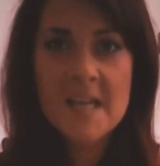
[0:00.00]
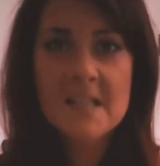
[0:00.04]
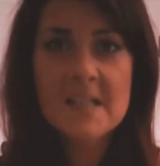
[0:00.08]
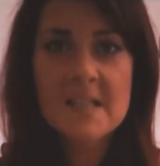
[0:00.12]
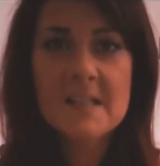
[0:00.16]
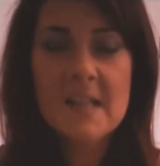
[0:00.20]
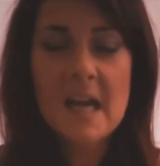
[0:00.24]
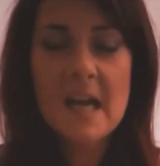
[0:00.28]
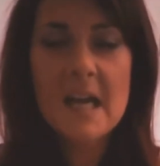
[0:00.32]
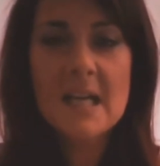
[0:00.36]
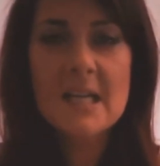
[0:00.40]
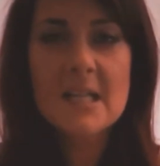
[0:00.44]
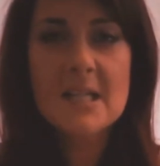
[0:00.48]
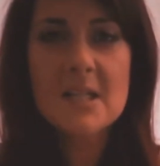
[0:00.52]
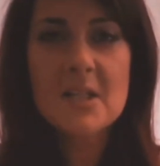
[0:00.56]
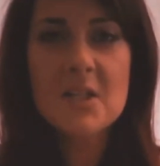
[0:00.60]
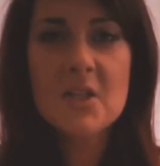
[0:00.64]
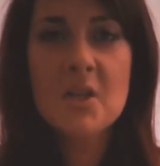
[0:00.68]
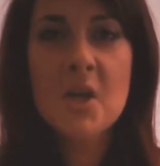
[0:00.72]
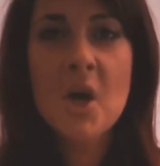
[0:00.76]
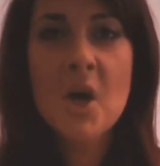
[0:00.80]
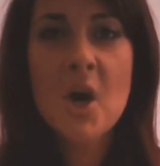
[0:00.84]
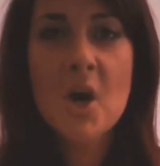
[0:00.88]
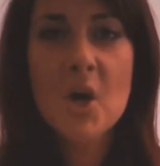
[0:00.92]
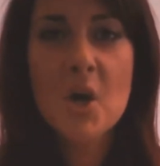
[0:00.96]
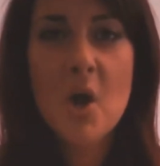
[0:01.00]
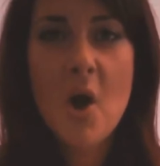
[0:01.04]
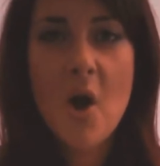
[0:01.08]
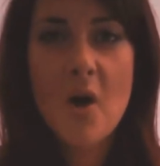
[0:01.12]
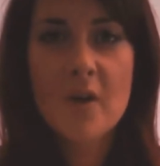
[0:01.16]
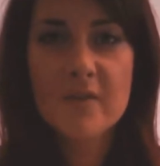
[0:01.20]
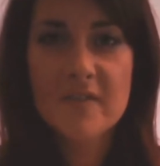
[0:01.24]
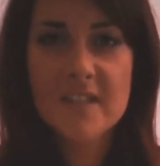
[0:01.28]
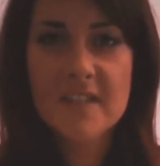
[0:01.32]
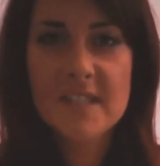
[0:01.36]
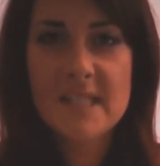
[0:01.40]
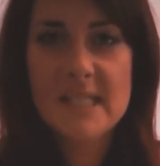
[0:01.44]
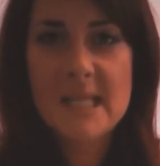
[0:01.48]
Silent
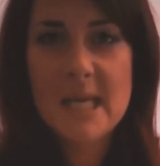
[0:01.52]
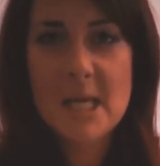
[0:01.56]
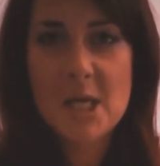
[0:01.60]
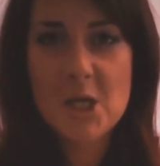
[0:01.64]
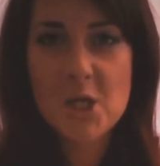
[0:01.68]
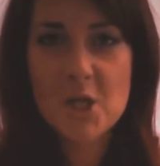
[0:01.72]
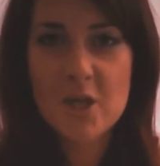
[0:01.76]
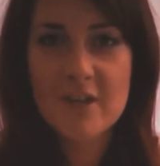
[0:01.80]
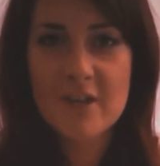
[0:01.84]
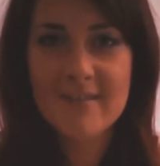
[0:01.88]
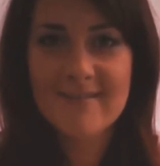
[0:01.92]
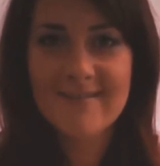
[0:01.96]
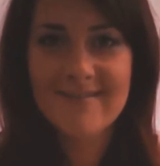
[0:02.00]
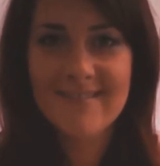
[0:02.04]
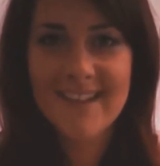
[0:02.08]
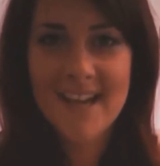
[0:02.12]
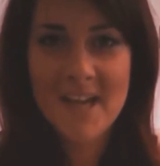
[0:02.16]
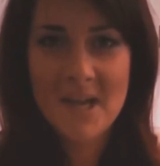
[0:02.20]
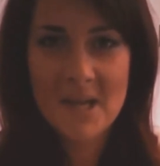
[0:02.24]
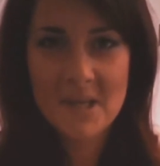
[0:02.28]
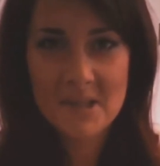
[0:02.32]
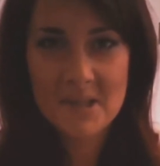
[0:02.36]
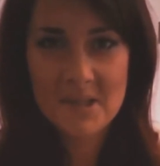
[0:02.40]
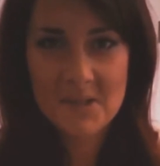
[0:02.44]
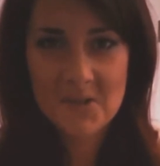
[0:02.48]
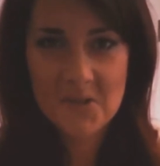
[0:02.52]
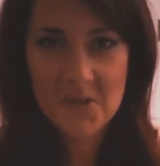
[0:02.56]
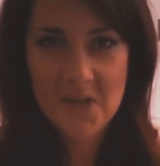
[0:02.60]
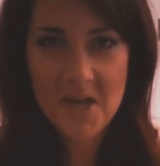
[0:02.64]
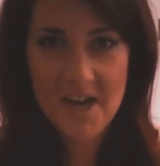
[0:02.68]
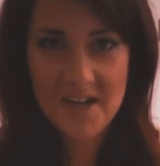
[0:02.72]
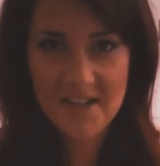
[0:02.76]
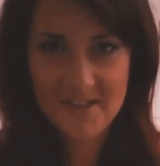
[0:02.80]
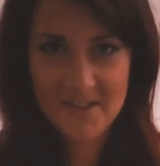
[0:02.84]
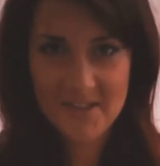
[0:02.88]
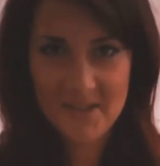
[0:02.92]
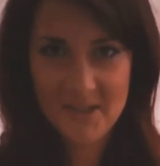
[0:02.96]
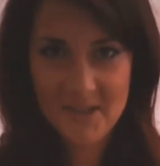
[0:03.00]
conversation
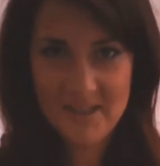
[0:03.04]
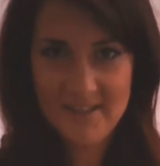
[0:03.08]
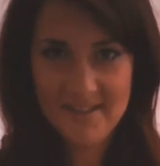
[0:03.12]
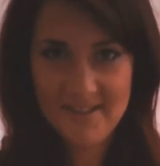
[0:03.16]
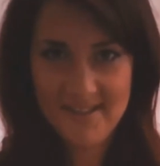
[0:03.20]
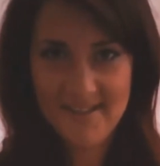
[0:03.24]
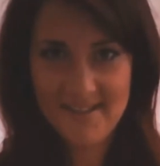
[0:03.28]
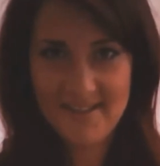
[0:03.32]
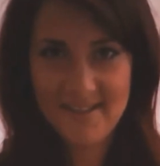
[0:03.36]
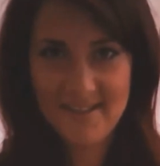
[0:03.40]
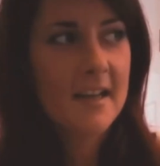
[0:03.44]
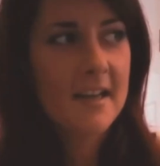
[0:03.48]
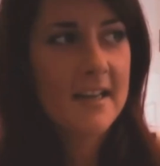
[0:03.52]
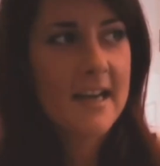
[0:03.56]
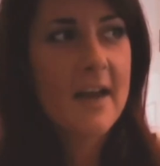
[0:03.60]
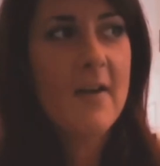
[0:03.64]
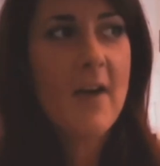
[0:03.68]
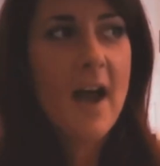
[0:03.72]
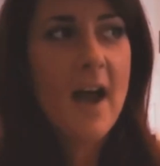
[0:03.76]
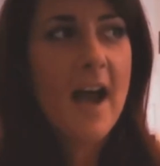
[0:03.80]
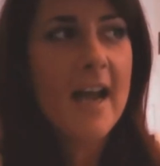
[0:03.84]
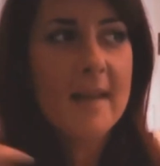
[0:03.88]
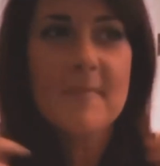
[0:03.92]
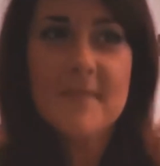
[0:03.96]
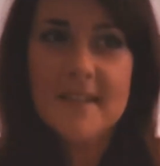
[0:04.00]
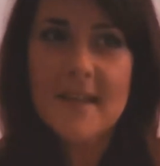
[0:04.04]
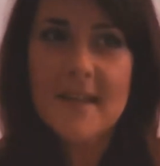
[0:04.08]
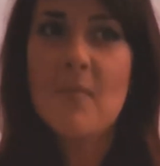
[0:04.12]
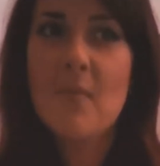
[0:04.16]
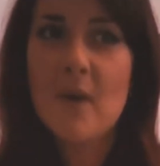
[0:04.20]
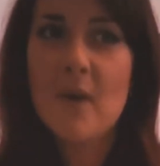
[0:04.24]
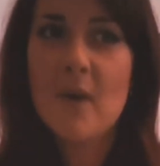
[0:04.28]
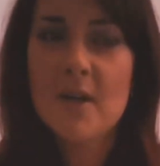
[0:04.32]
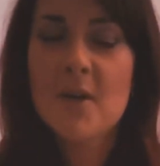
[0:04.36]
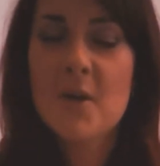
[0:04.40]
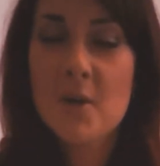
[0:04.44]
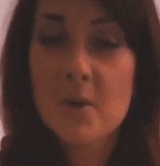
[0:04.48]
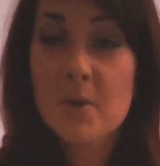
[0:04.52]
starters. Now, I am
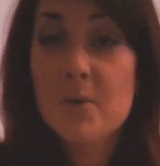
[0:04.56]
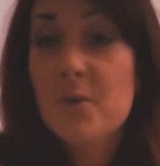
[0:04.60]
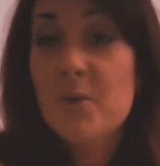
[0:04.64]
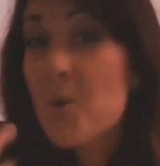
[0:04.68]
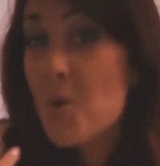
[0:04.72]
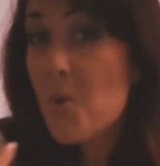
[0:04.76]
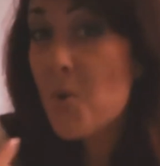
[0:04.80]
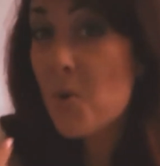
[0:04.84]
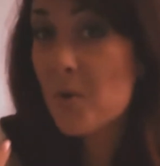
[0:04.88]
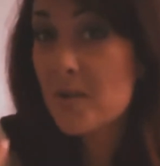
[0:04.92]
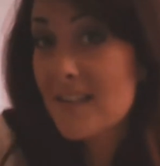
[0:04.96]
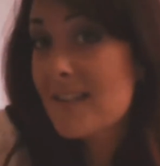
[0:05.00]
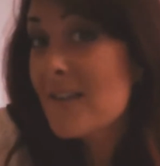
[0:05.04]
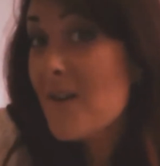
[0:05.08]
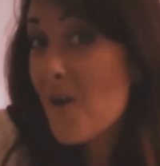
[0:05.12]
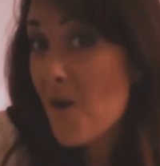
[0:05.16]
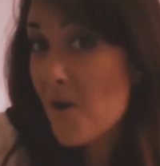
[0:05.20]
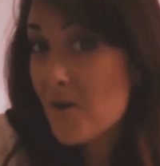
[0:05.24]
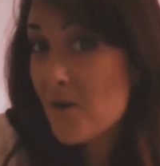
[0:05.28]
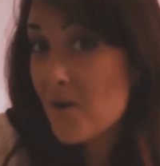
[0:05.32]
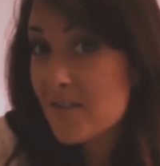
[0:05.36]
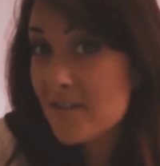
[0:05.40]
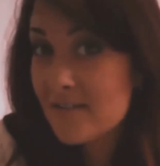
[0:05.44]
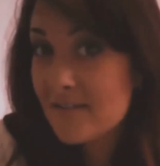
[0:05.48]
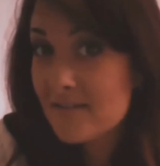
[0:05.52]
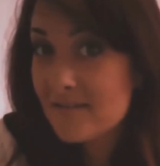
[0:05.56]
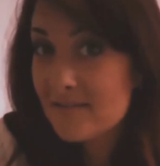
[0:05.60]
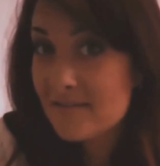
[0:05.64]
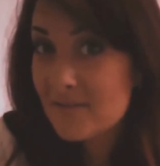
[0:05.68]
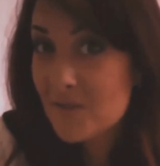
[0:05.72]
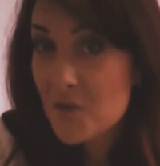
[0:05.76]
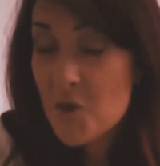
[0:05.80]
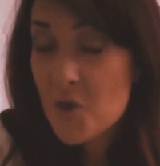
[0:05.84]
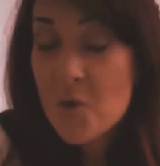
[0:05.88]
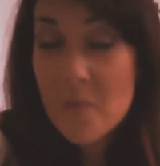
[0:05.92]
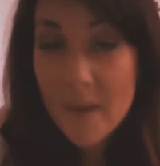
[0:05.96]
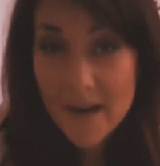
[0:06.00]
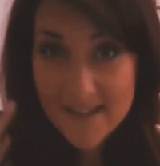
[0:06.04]
someone who talks a lot
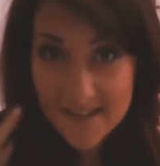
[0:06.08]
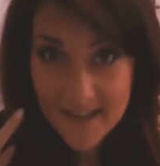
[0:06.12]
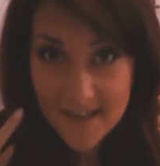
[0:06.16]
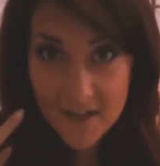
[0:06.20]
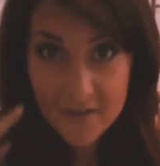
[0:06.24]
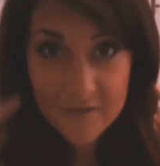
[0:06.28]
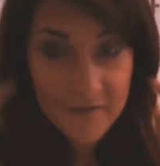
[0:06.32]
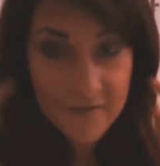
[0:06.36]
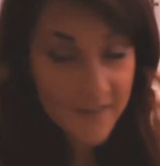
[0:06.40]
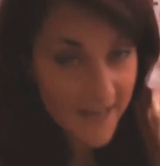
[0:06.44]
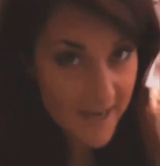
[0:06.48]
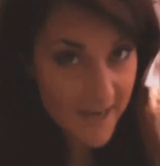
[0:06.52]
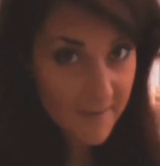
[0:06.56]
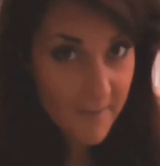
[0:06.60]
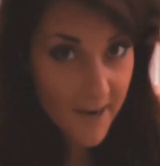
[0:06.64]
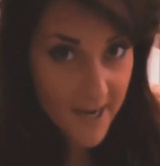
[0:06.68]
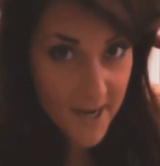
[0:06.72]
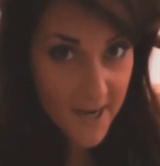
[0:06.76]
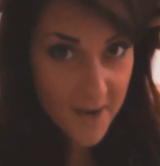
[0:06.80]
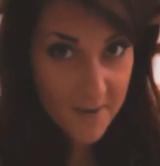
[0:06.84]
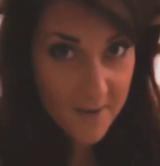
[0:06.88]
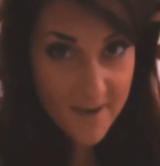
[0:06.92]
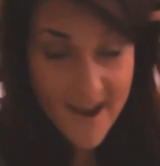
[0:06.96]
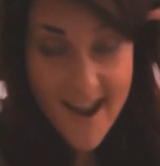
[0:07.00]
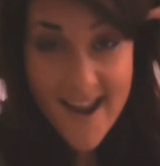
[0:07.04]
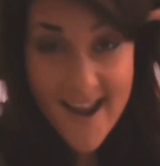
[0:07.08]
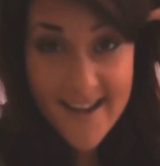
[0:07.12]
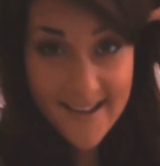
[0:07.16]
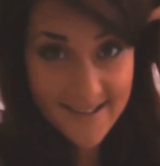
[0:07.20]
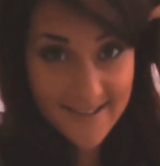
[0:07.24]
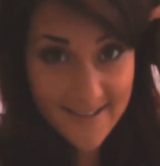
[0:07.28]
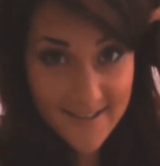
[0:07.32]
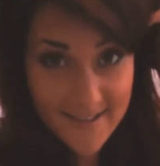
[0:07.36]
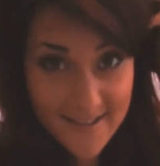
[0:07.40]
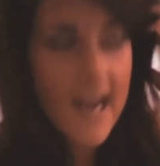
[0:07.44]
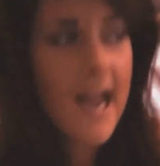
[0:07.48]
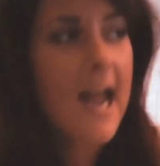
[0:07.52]
to myself in my own head.